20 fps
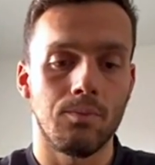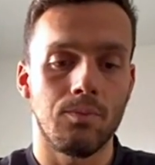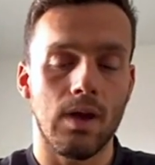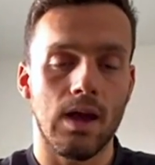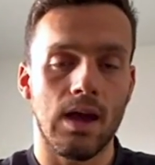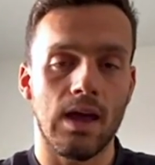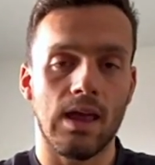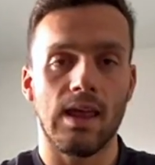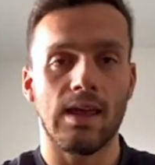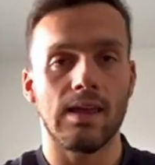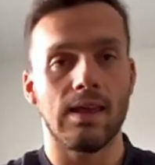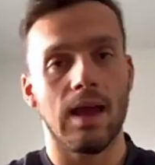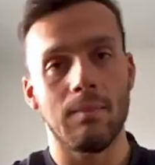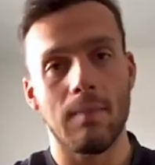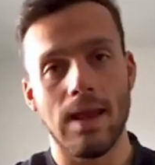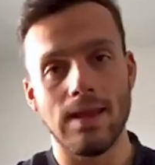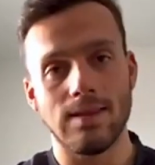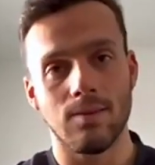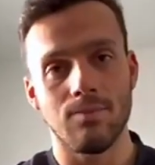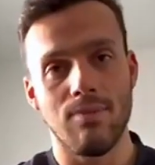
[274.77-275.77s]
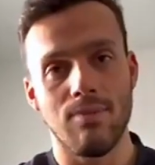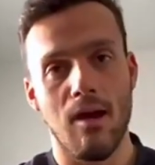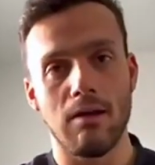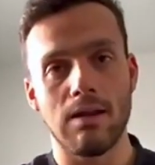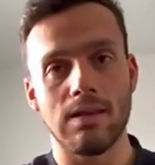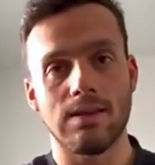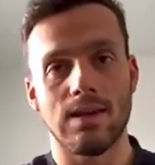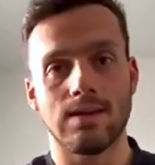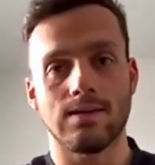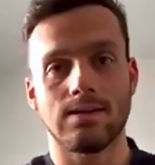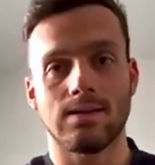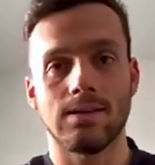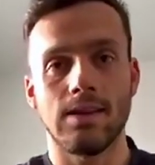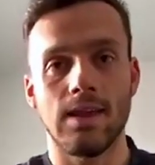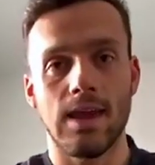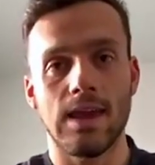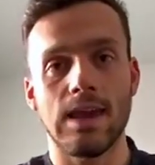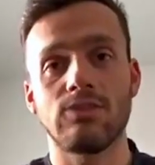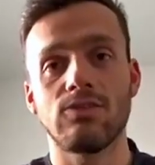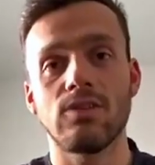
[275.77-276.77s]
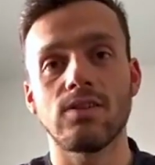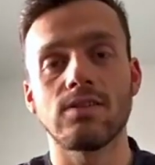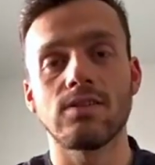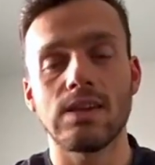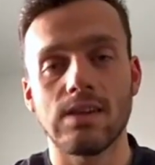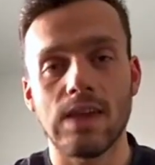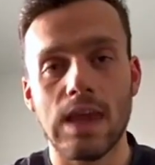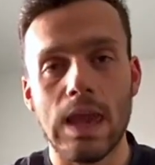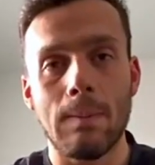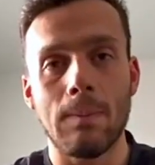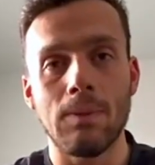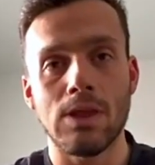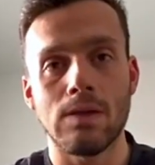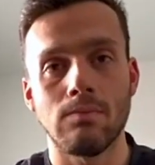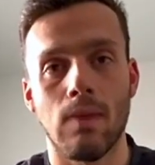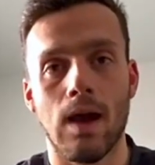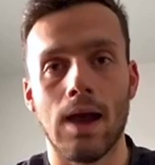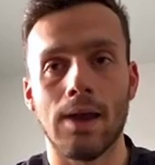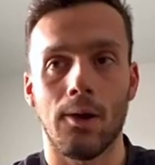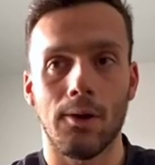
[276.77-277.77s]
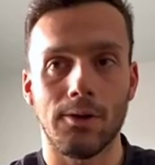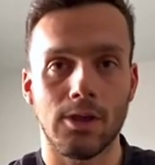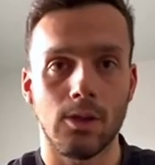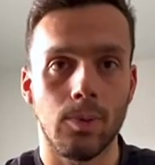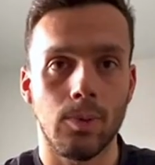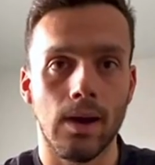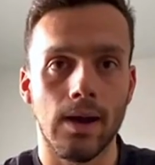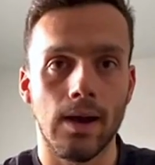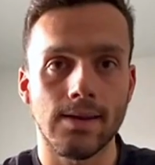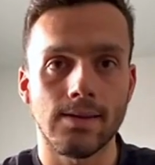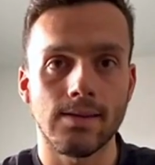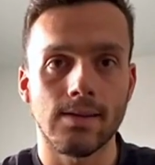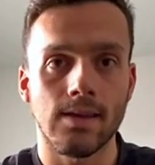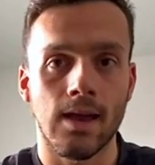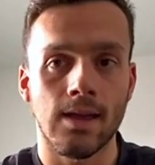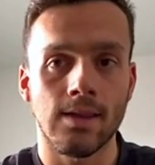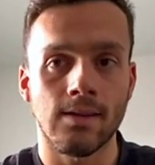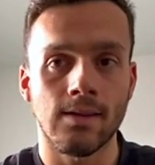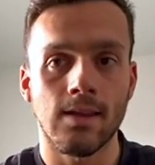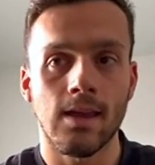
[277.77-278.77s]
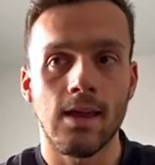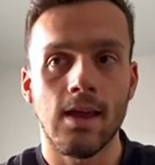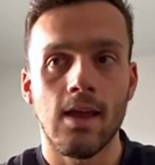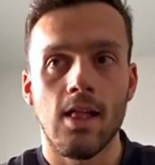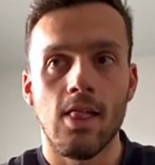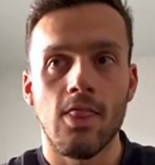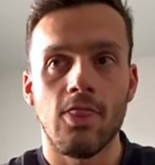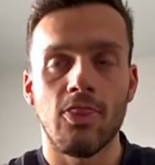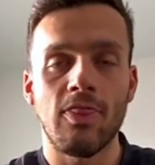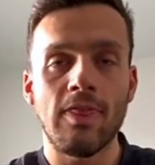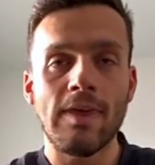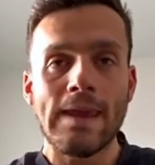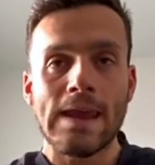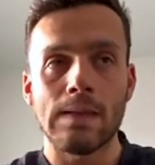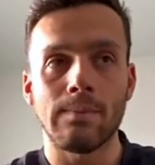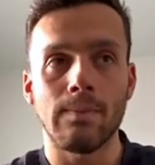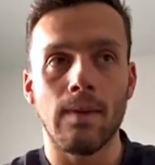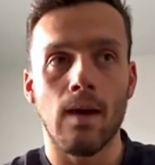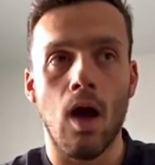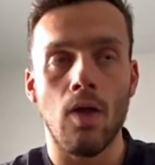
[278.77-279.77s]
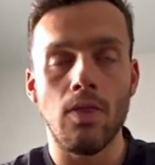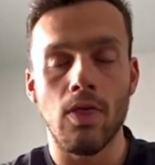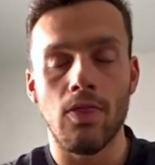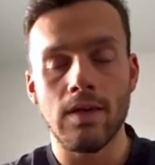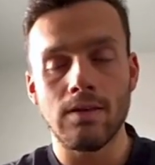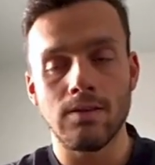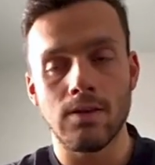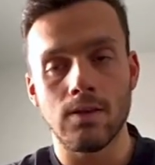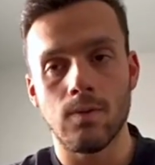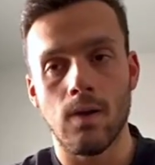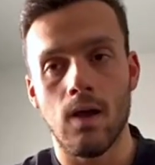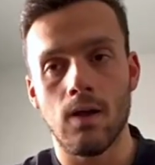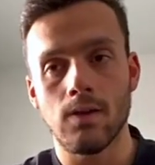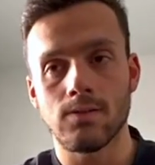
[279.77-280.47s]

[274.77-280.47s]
I, I, made some brownies yesterday. It's just keeping your mind occupied and thinking about other things as well.